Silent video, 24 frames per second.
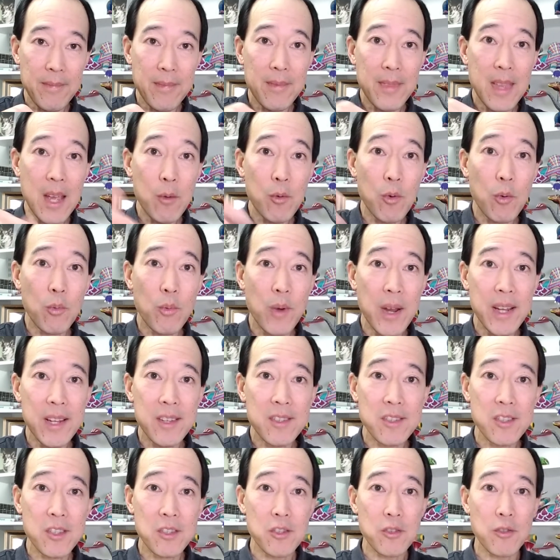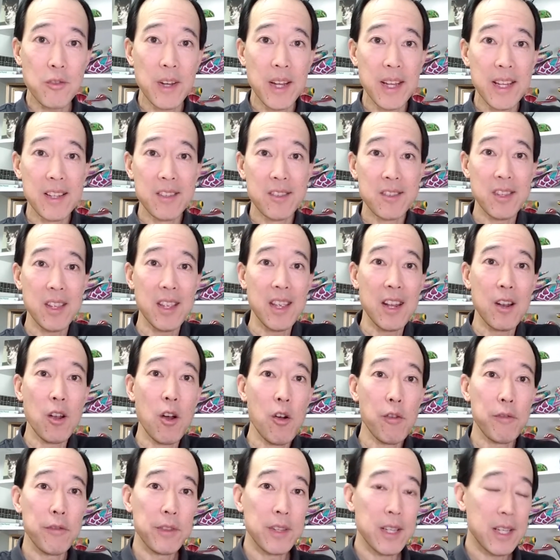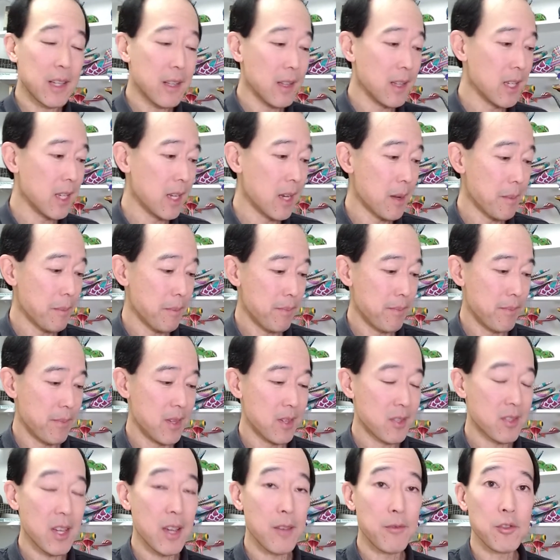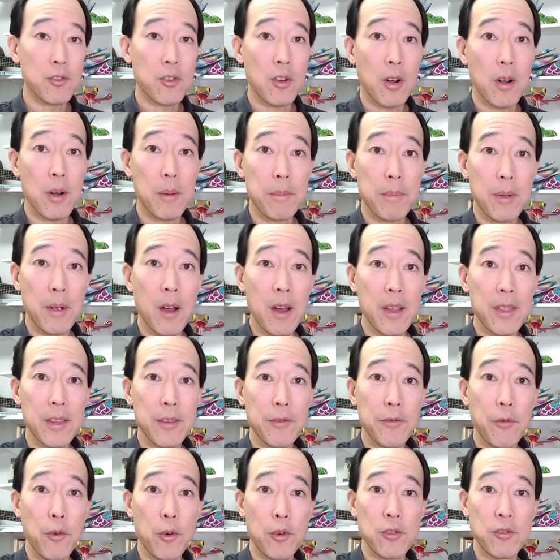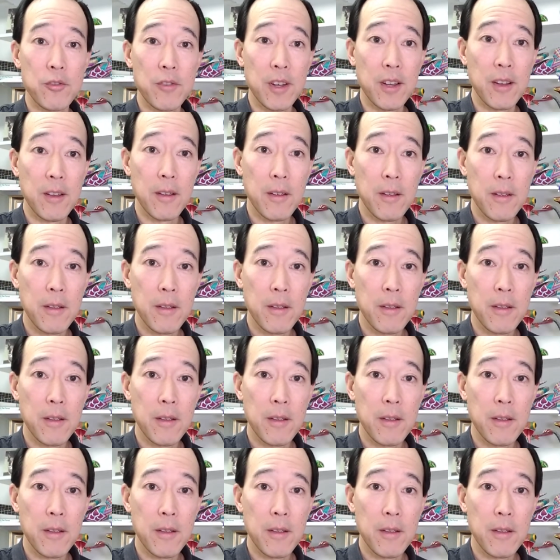That will raise the strings and hopefully clean up this F sharp on the 4th string.